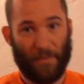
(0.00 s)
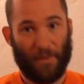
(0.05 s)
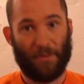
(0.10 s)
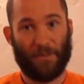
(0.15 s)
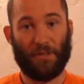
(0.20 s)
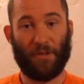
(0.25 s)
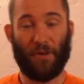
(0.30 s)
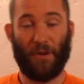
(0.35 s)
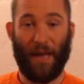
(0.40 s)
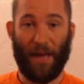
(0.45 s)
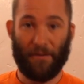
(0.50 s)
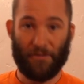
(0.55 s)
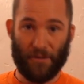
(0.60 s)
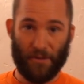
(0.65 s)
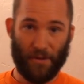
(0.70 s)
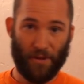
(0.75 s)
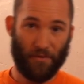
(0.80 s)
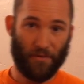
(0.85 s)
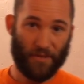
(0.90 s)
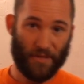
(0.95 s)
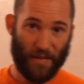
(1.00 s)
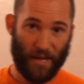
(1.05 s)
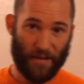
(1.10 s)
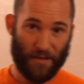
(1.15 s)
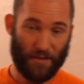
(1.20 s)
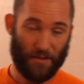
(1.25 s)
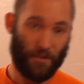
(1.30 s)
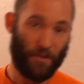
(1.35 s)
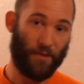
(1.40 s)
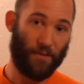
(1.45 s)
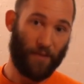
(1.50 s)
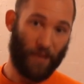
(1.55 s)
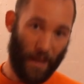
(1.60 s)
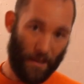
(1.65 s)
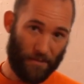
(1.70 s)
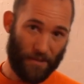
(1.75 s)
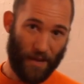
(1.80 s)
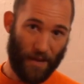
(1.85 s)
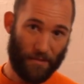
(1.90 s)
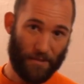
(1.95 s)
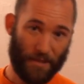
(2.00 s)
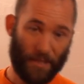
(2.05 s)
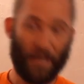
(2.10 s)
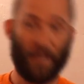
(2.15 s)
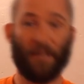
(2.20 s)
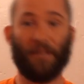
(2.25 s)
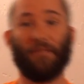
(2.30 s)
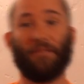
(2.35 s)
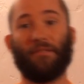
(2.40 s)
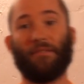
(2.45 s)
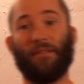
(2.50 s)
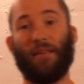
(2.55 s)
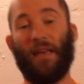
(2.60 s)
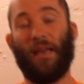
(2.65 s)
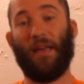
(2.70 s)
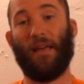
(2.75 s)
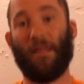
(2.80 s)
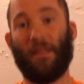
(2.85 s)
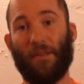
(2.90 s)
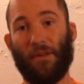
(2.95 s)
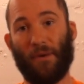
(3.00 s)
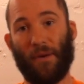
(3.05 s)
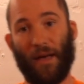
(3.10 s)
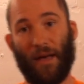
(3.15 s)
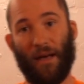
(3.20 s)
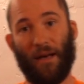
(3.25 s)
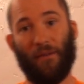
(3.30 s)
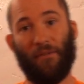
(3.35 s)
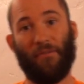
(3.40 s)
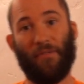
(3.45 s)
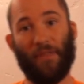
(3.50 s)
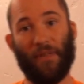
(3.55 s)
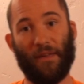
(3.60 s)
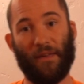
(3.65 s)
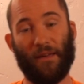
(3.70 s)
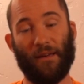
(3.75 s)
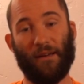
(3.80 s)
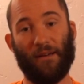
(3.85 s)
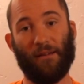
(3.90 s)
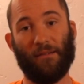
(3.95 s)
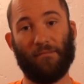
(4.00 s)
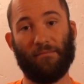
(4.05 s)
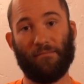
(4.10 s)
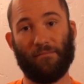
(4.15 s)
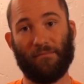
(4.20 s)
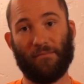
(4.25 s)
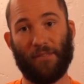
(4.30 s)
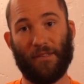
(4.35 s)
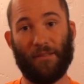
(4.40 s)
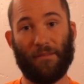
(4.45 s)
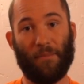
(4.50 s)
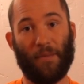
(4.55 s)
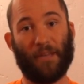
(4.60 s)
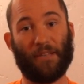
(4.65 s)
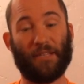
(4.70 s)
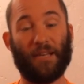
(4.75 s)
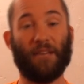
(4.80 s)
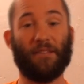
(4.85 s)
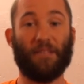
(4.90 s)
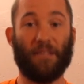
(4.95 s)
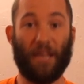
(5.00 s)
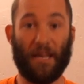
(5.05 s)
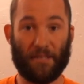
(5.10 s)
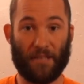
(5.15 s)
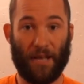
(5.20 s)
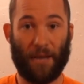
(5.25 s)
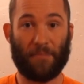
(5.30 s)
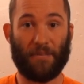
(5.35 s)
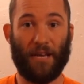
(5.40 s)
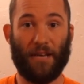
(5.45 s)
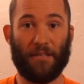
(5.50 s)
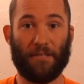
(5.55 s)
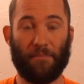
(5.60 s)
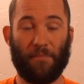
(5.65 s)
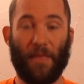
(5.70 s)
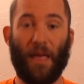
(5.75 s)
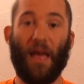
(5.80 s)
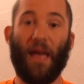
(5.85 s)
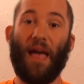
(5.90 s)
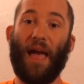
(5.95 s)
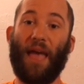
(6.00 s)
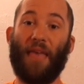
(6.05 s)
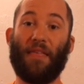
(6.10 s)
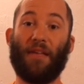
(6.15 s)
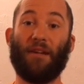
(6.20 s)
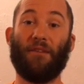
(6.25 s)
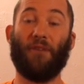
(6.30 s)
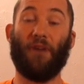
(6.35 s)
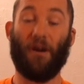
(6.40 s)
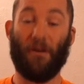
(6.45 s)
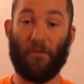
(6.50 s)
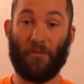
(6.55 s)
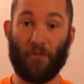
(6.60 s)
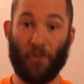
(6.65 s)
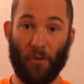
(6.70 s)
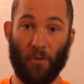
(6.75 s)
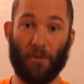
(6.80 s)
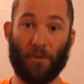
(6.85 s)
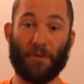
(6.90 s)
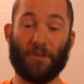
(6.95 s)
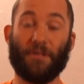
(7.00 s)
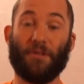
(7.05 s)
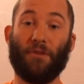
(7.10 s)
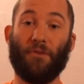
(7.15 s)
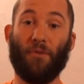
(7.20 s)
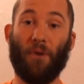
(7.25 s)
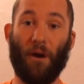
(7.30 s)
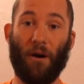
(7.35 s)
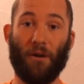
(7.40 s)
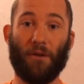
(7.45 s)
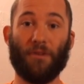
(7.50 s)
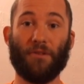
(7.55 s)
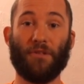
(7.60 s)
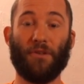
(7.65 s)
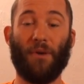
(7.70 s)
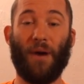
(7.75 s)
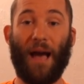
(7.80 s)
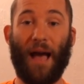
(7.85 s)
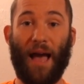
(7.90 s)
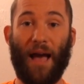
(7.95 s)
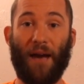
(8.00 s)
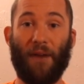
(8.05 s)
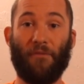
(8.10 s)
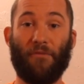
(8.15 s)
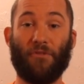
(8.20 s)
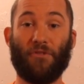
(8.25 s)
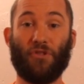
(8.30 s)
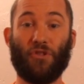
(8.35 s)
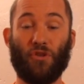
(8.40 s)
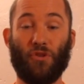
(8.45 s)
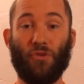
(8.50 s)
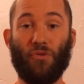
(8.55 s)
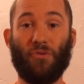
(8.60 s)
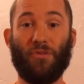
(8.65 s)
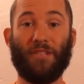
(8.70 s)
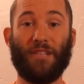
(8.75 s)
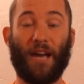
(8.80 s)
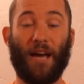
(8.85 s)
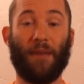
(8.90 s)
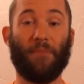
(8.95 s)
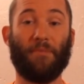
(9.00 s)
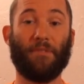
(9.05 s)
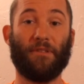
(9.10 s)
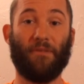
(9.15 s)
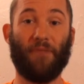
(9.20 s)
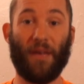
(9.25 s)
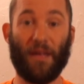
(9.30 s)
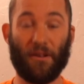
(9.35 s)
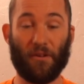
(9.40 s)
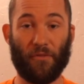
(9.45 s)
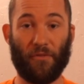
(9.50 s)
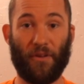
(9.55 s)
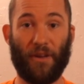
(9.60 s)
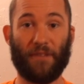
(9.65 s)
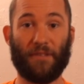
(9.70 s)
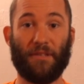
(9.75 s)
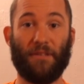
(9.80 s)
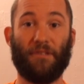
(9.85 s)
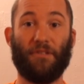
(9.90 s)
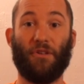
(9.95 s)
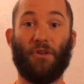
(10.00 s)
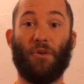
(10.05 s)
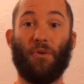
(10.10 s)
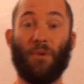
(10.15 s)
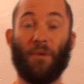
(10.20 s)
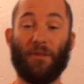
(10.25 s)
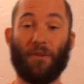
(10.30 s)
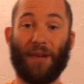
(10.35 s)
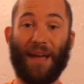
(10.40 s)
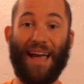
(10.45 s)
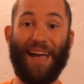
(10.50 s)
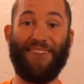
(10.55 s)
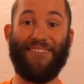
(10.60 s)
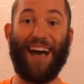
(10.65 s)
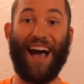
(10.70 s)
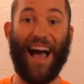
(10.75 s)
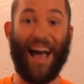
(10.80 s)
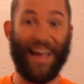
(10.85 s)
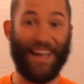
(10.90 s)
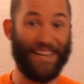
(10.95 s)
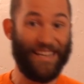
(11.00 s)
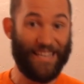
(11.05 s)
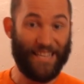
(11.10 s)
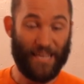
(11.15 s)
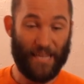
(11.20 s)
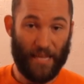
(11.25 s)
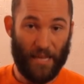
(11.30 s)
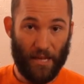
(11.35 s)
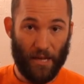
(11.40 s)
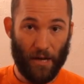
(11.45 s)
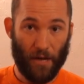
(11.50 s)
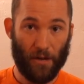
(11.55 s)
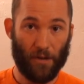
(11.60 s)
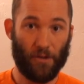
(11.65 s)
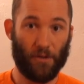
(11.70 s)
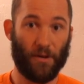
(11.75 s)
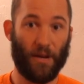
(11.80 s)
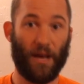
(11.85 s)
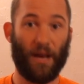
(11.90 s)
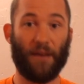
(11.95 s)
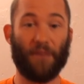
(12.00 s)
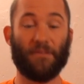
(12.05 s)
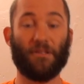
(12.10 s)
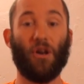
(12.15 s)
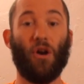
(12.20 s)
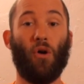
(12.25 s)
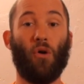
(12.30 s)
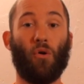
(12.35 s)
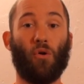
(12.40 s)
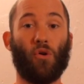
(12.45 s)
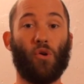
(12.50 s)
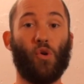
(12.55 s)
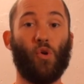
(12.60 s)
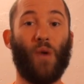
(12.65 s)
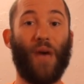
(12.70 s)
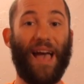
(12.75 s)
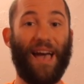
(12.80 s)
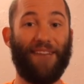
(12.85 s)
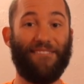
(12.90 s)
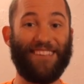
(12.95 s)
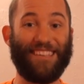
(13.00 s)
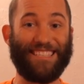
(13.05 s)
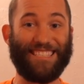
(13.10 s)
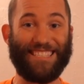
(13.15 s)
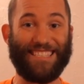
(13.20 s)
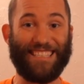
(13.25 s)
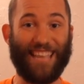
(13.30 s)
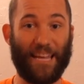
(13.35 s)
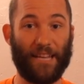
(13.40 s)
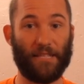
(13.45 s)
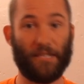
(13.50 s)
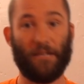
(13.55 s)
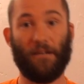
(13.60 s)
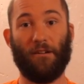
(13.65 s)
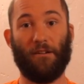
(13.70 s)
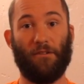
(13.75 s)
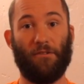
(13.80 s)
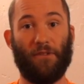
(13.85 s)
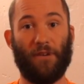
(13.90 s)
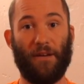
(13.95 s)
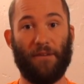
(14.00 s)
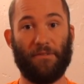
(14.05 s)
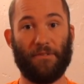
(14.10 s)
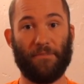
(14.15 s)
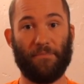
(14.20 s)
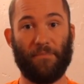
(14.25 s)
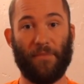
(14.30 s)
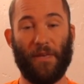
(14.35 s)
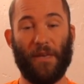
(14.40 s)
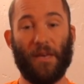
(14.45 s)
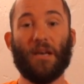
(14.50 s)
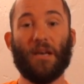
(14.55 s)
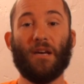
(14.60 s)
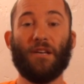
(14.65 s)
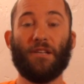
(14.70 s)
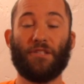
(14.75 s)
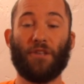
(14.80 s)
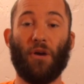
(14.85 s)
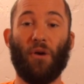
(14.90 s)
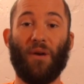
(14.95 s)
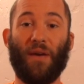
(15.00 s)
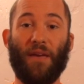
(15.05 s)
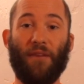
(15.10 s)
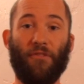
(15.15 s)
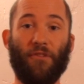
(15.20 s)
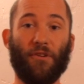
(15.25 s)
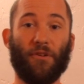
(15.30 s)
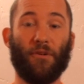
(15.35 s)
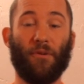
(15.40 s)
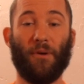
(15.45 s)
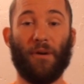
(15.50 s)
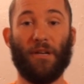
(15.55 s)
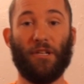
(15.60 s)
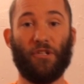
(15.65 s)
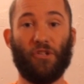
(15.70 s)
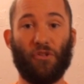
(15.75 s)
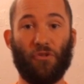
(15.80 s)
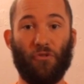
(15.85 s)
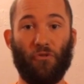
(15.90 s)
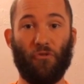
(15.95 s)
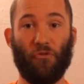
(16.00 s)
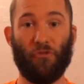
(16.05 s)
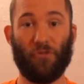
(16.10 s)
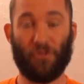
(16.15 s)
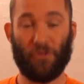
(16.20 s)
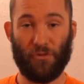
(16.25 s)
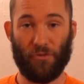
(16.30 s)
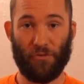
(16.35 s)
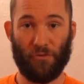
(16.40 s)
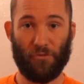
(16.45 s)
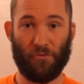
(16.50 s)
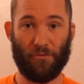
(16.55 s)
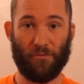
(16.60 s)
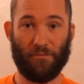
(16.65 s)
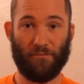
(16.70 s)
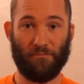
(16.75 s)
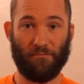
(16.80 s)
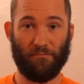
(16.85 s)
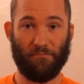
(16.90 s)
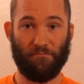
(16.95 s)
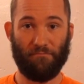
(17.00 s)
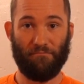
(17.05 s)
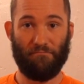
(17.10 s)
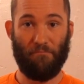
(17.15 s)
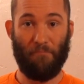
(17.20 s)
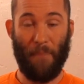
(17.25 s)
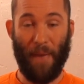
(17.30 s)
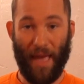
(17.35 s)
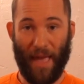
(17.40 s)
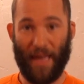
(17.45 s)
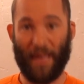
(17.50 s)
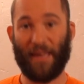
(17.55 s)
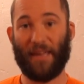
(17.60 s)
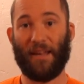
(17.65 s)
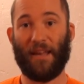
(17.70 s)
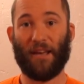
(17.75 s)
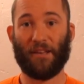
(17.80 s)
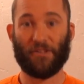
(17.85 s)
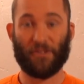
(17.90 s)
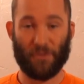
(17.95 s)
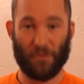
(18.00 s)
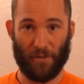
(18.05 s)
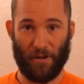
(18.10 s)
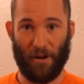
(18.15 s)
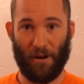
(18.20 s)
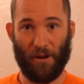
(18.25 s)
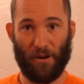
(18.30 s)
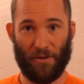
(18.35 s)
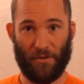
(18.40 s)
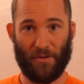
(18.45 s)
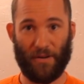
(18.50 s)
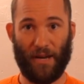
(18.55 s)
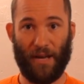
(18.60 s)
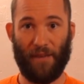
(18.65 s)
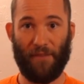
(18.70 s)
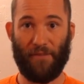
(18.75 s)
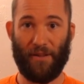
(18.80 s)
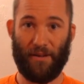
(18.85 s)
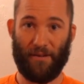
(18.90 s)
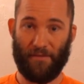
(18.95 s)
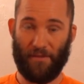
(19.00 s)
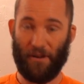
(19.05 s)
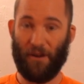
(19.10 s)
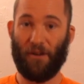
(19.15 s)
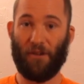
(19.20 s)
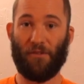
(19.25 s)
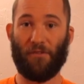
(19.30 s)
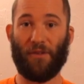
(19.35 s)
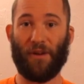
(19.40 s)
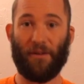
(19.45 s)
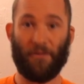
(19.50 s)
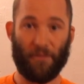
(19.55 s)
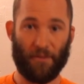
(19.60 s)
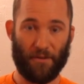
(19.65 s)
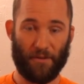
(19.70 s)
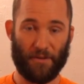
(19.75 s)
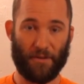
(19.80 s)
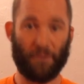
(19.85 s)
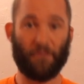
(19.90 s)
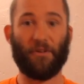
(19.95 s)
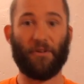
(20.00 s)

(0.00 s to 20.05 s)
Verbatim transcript: so you have two different sizes. You have the laptop size and you have the, uh, the big size, the desktop size. And then, of course, you also have two types of interfaces. So you either have I D E hard drives or you have SATA hard drives. So if you're going to, to make an external hard drive out of the hard drive you're using